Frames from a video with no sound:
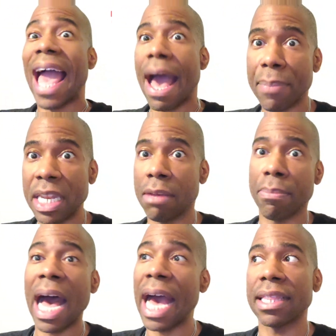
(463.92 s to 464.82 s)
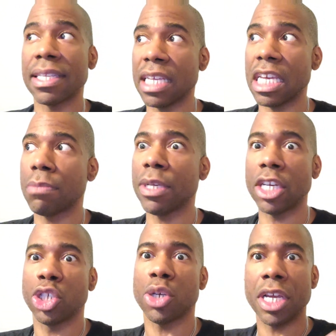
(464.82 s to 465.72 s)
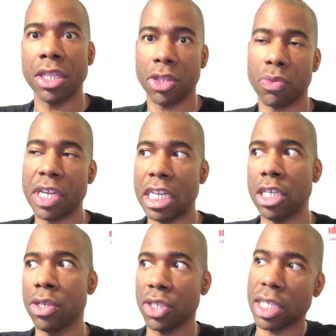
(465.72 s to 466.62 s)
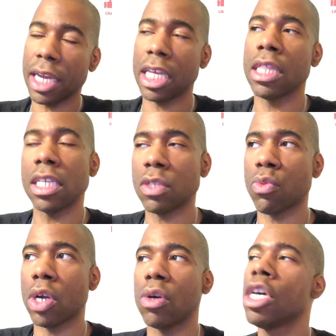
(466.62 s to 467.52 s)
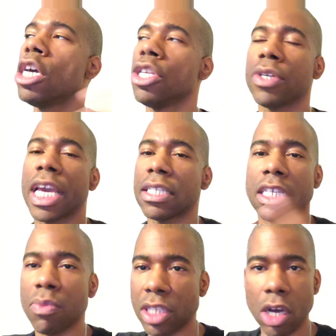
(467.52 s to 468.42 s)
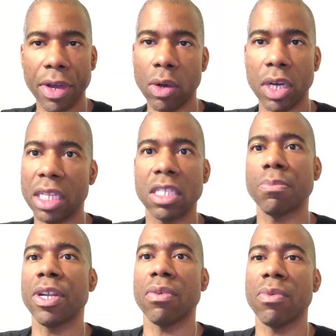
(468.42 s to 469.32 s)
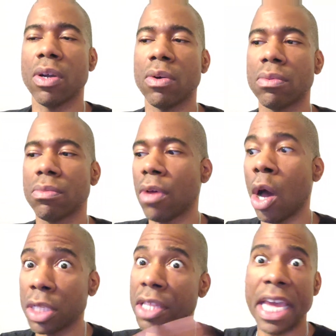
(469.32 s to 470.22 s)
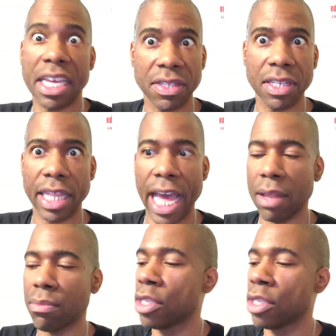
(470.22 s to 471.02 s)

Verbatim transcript: happening behind the scenes because you're in the 3D, you're stuck in this world. You can't see what's going on in the spirit world. Only they can see that.